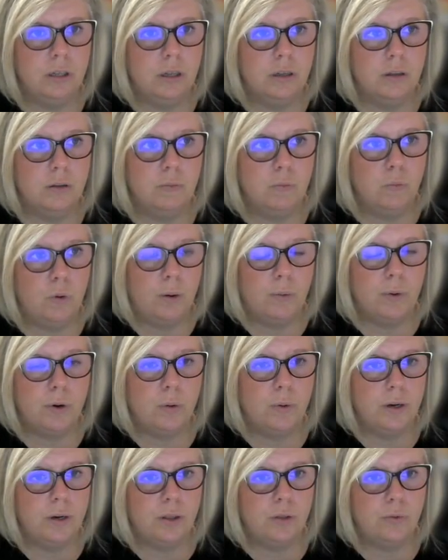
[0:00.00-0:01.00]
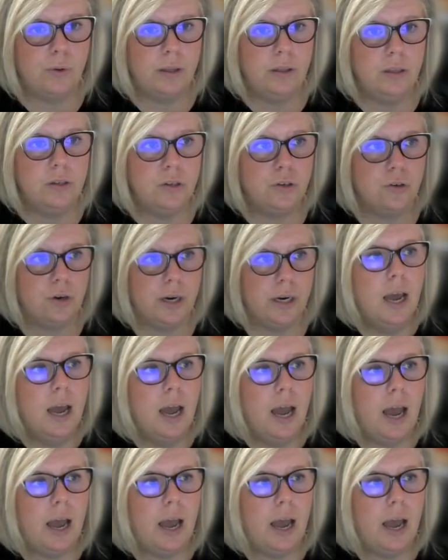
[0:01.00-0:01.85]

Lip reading: where we're going to thread the string.